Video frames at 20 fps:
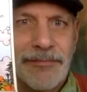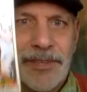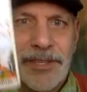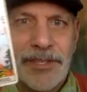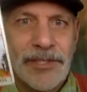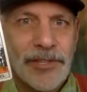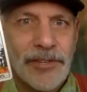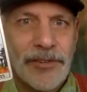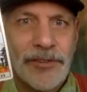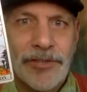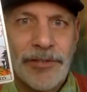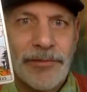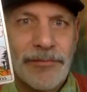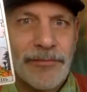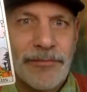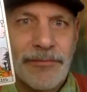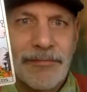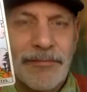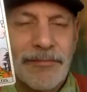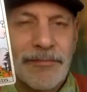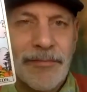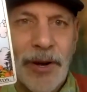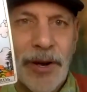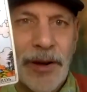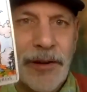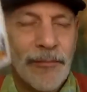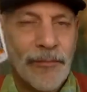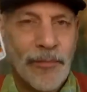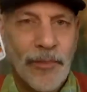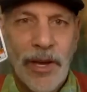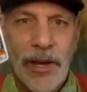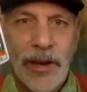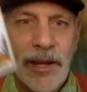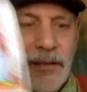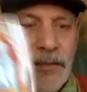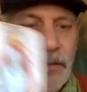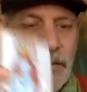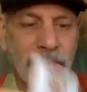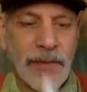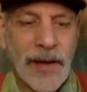surgeon, right? Cut
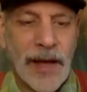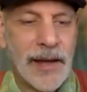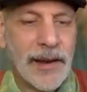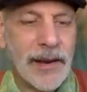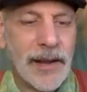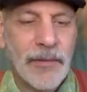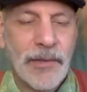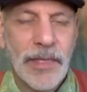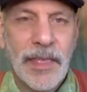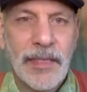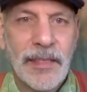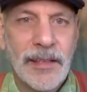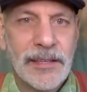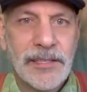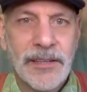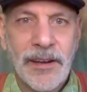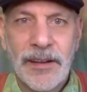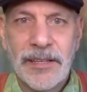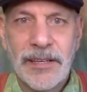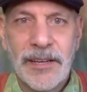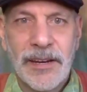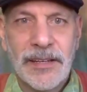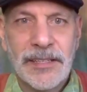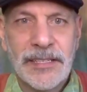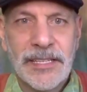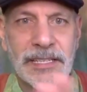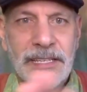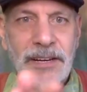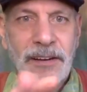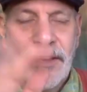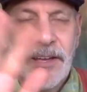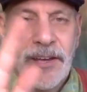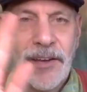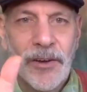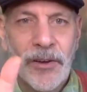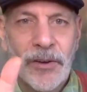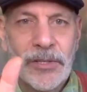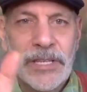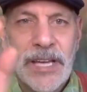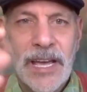out the fat. Everything that's unnecessary
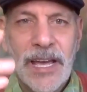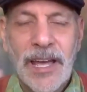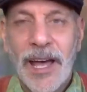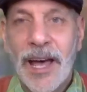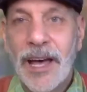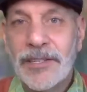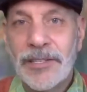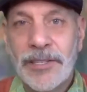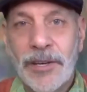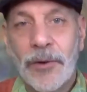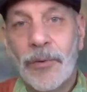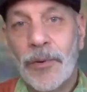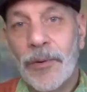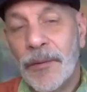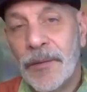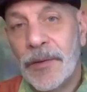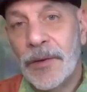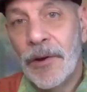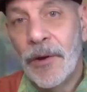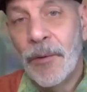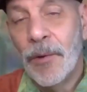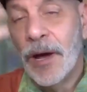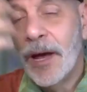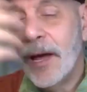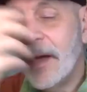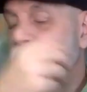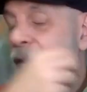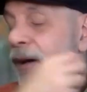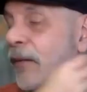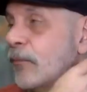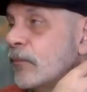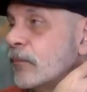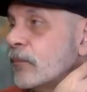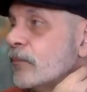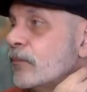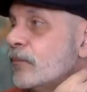goes. So, ever